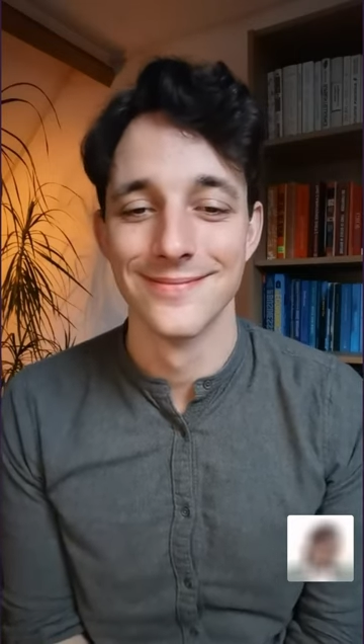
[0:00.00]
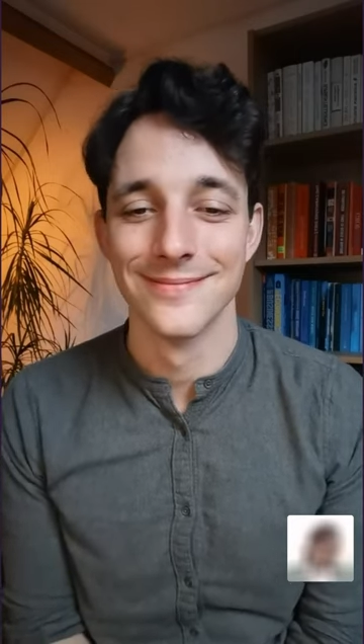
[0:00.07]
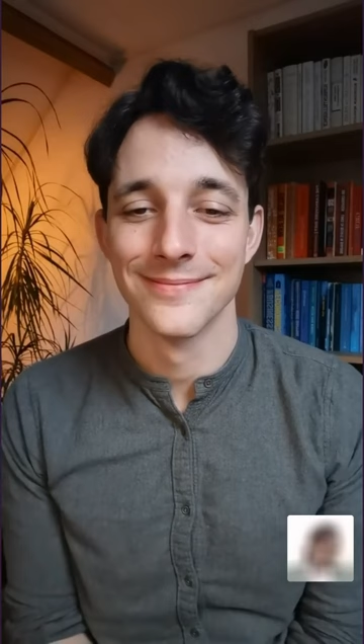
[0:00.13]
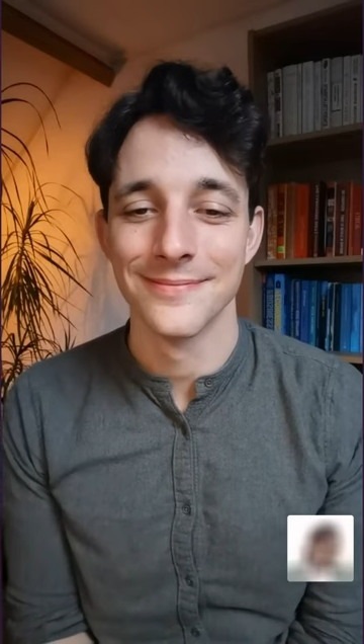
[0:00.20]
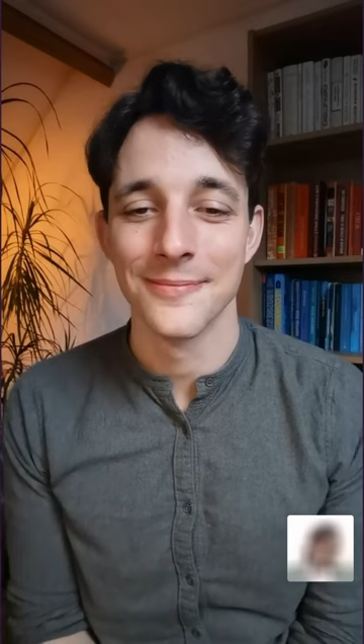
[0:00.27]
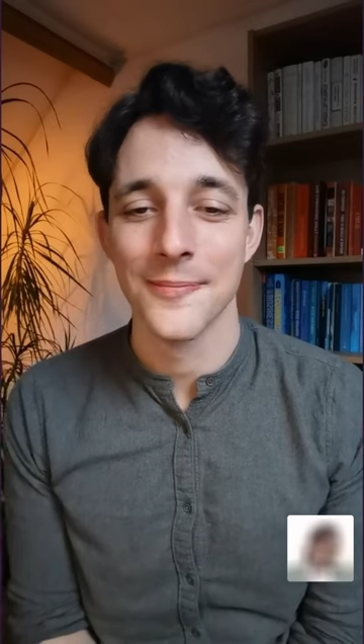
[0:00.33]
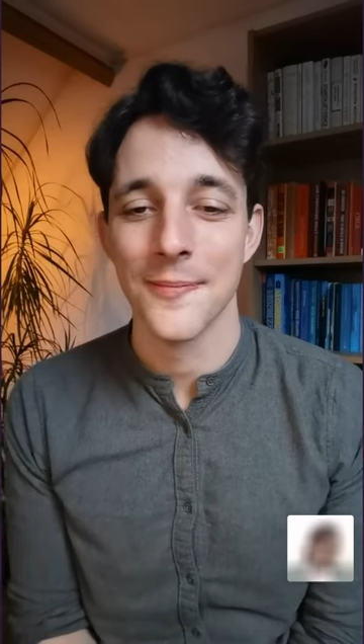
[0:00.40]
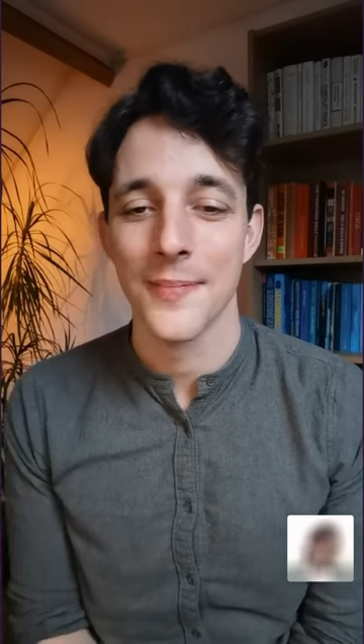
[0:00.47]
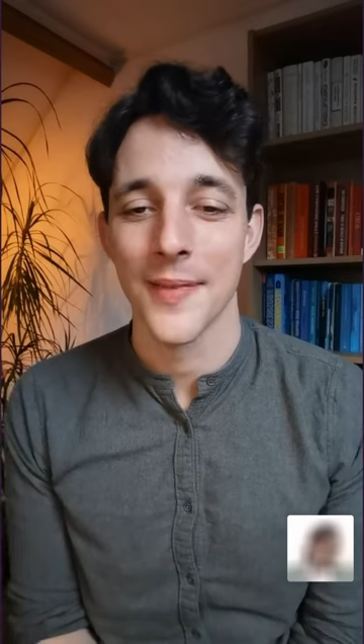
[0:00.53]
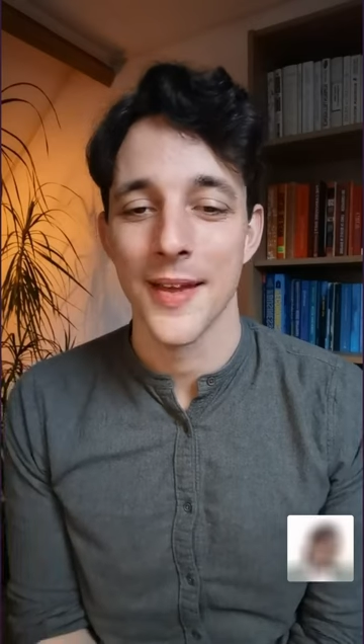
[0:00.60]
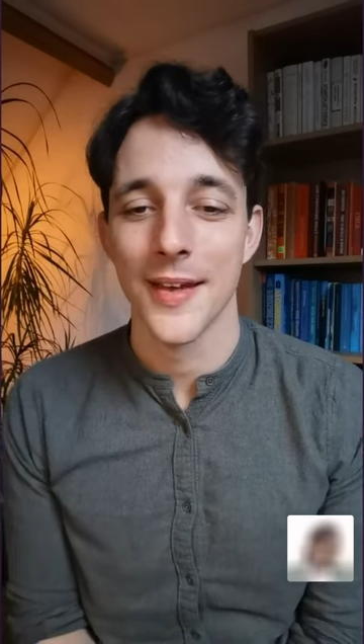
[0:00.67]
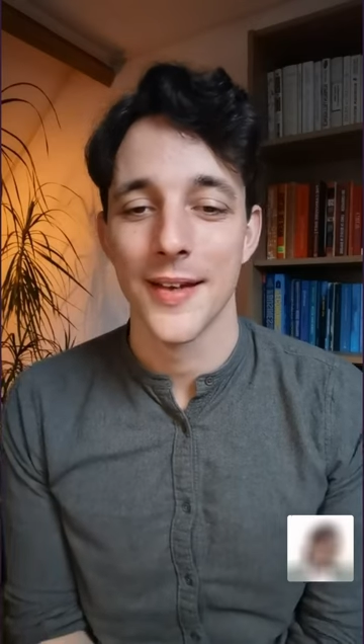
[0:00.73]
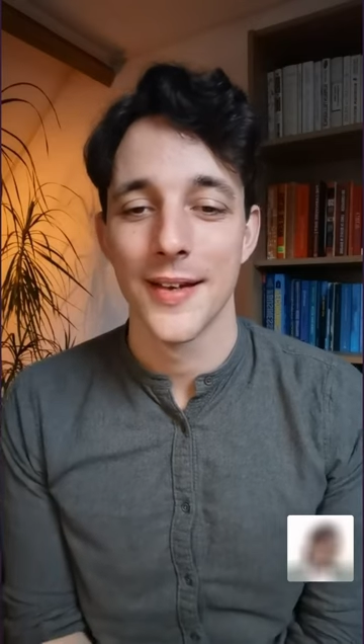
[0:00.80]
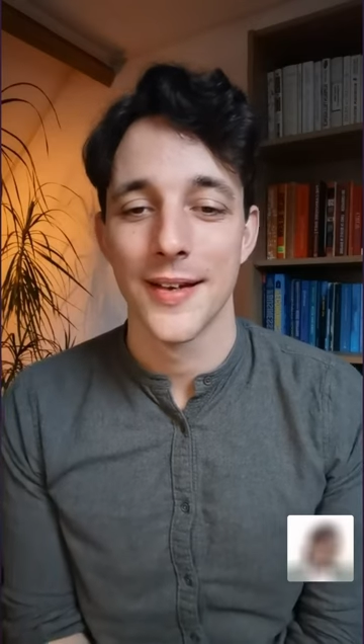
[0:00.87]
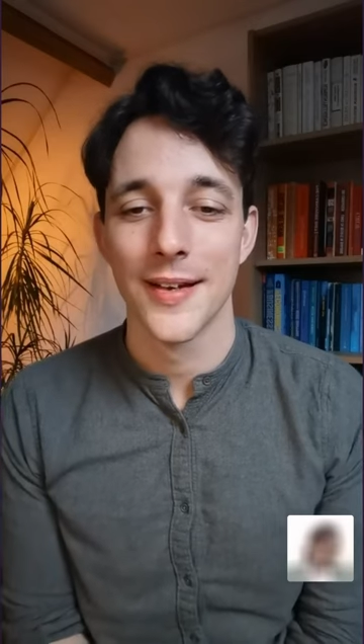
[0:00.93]
Okay,
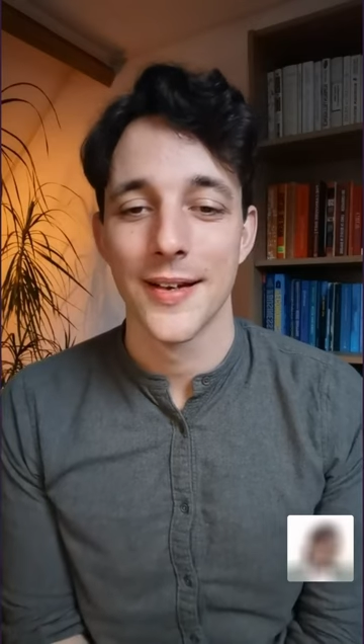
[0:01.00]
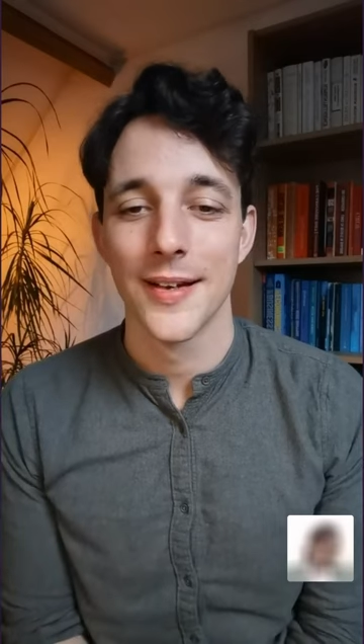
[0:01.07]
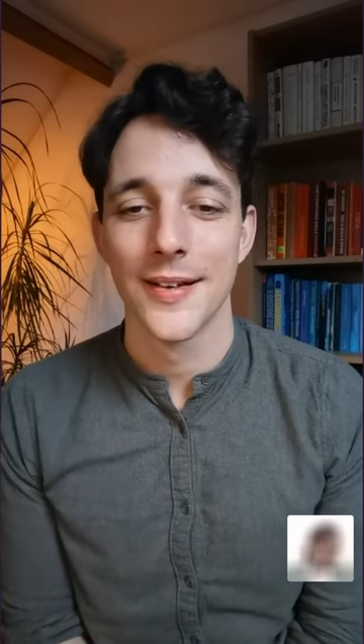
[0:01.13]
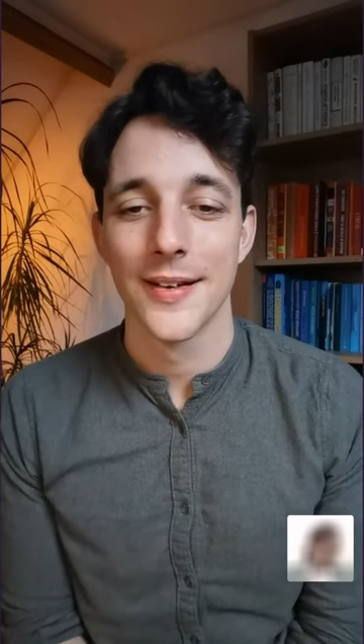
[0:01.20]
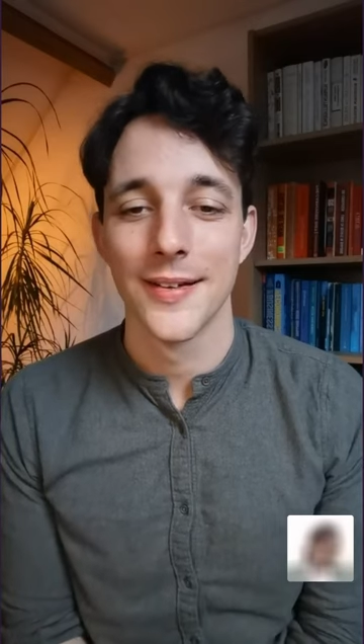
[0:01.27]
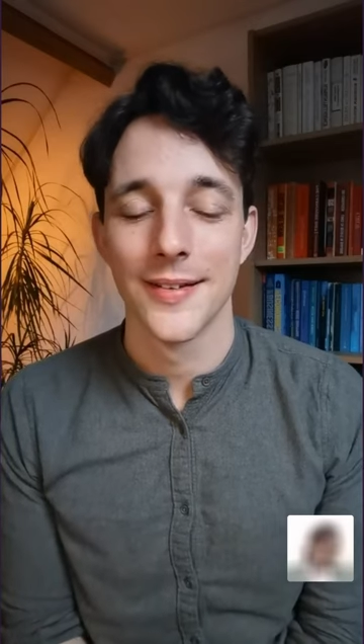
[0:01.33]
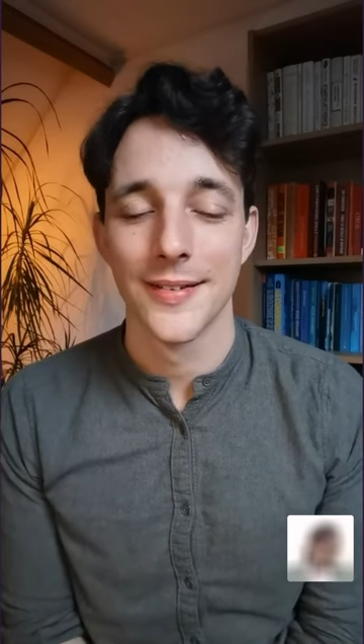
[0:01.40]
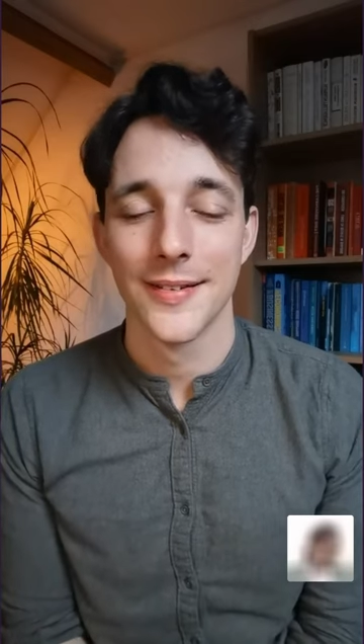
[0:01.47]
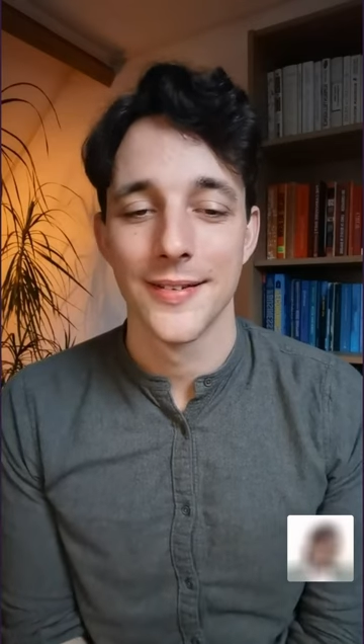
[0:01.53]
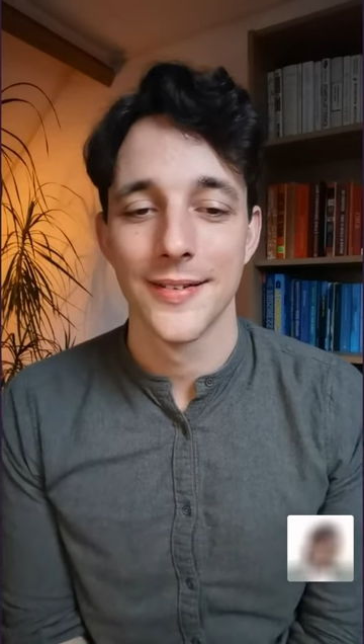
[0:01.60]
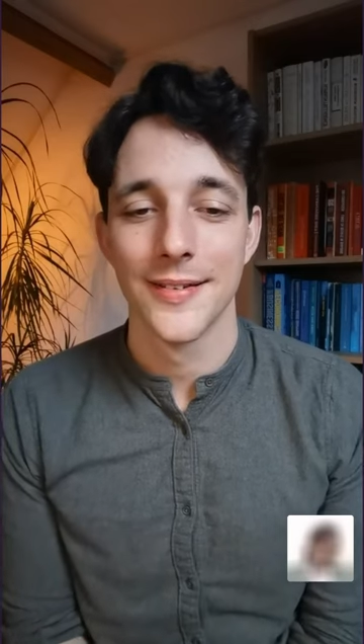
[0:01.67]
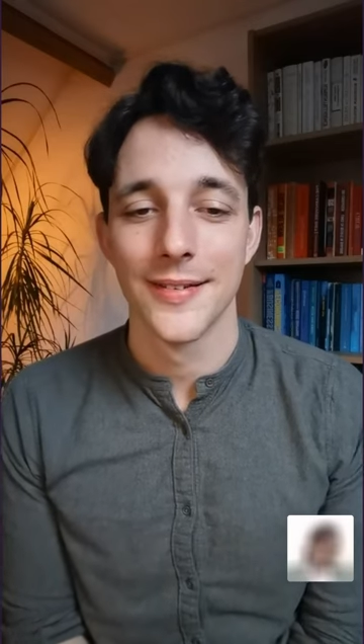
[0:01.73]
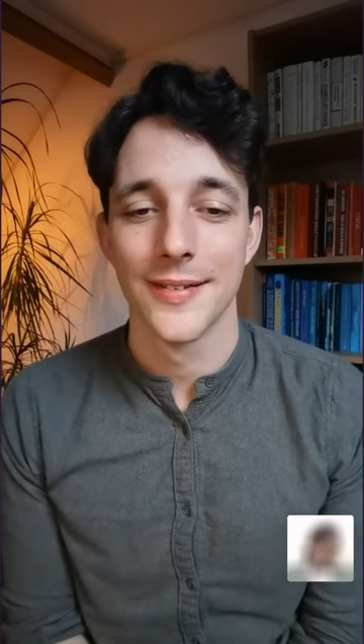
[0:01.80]
thanks a lot.